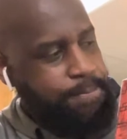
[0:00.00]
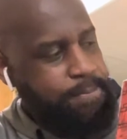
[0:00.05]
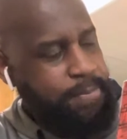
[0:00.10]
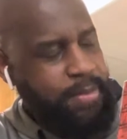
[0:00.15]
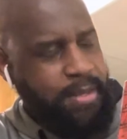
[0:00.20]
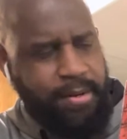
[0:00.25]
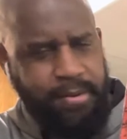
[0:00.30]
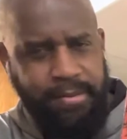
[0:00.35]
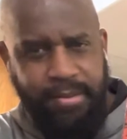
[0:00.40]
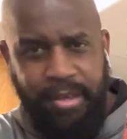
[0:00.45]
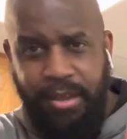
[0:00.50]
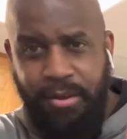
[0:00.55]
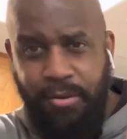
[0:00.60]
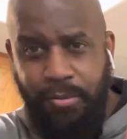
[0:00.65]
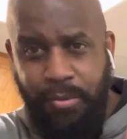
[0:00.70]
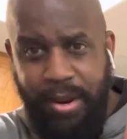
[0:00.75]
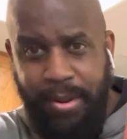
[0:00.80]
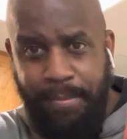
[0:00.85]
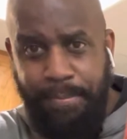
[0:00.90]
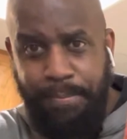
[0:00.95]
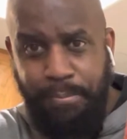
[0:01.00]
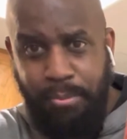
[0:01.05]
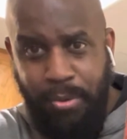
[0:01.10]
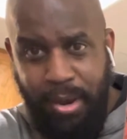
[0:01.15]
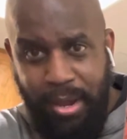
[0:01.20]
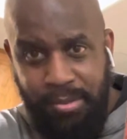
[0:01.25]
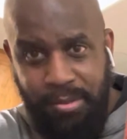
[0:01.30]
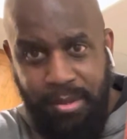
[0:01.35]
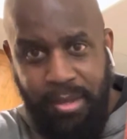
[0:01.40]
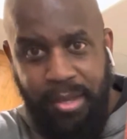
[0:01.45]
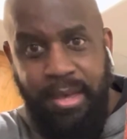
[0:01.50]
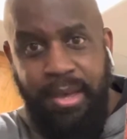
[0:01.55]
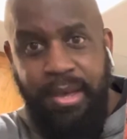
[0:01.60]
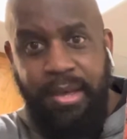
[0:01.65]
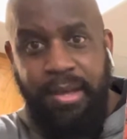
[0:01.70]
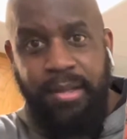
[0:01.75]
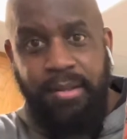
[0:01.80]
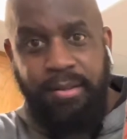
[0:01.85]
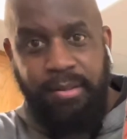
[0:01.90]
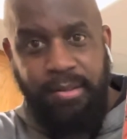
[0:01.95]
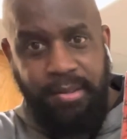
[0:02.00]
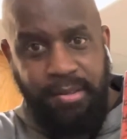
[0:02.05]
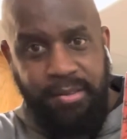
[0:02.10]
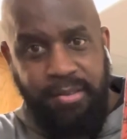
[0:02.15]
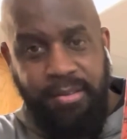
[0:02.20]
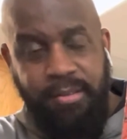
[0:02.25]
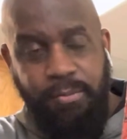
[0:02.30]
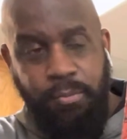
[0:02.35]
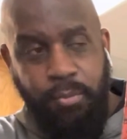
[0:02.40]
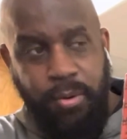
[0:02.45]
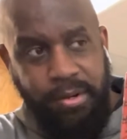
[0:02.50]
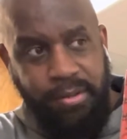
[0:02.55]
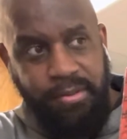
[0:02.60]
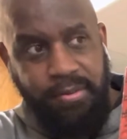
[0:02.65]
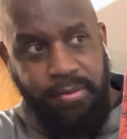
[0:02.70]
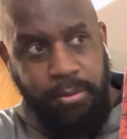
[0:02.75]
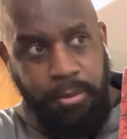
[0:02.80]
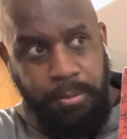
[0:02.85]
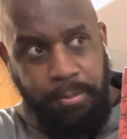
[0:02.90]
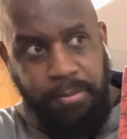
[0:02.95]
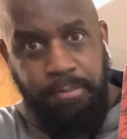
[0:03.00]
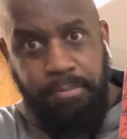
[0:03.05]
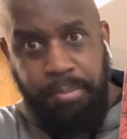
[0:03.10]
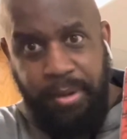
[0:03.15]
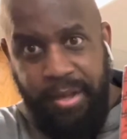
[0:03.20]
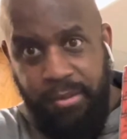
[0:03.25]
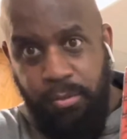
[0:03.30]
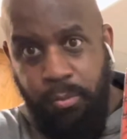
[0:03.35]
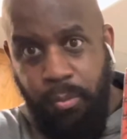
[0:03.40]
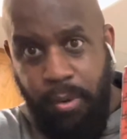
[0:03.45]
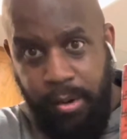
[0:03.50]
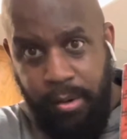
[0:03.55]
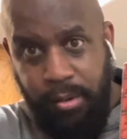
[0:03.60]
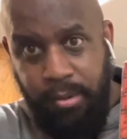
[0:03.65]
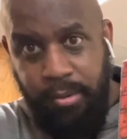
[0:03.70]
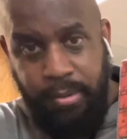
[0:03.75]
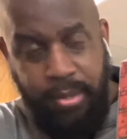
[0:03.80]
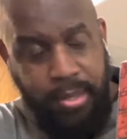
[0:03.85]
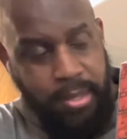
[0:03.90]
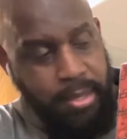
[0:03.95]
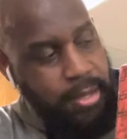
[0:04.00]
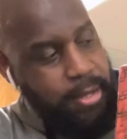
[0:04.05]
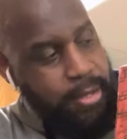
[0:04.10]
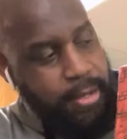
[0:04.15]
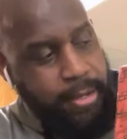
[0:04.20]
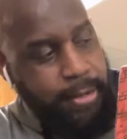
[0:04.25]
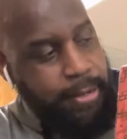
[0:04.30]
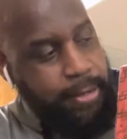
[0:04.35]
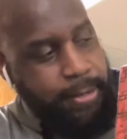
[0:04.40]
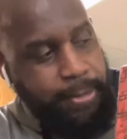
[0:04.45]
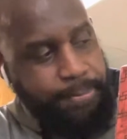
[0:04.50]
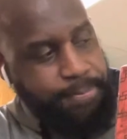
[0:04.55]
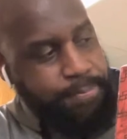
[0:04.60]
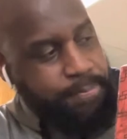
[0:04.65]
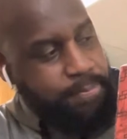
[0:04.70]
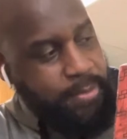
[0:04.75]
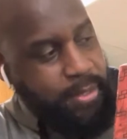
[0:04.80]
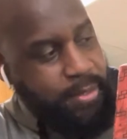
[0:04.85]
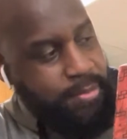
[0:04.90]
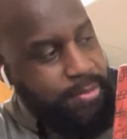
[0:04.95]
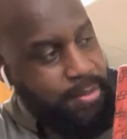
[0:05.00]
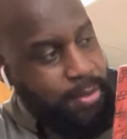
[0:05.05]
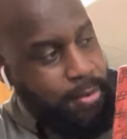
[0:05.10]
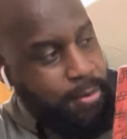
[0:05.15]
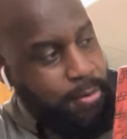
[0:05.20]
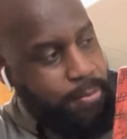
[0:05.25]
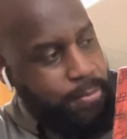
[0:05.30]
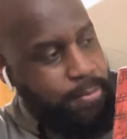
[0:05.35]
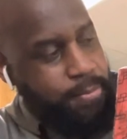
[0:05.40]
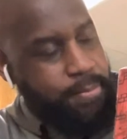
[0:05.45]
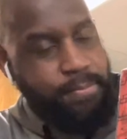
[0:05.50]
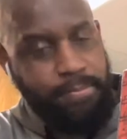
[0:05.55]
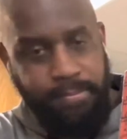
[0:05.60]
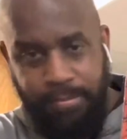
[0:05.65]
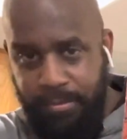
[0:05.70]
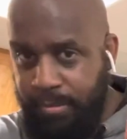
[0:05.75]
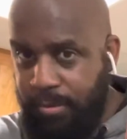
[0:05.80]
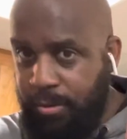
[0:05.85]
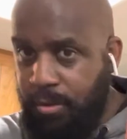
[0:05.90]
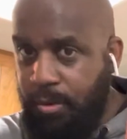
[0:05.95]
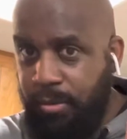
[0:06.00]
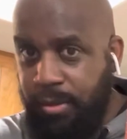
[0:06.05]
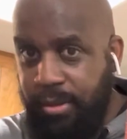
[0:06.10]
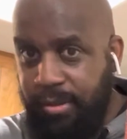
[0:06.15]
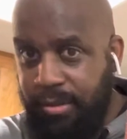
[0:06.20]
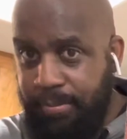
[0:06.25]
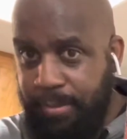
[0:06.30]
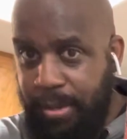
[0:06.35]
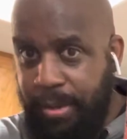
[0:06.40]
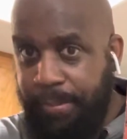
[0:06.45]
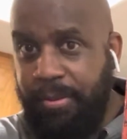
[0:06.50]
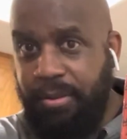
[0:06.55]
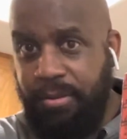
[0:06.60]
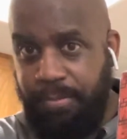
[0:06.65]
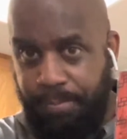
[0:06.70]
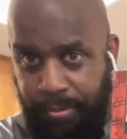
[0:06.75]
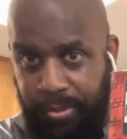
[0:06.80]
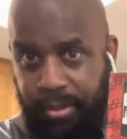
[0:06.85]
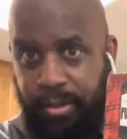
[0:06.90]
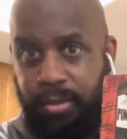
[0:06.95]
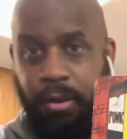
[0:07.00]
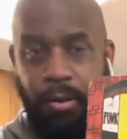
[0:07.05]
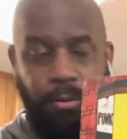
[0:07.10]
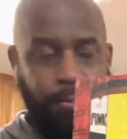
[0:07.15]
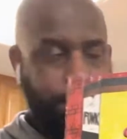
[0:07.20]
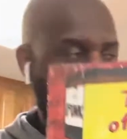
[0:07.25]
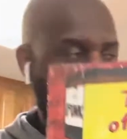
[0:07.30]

It is a great project. This is one of Snoop's best work. So go look them up. It's pretty dope.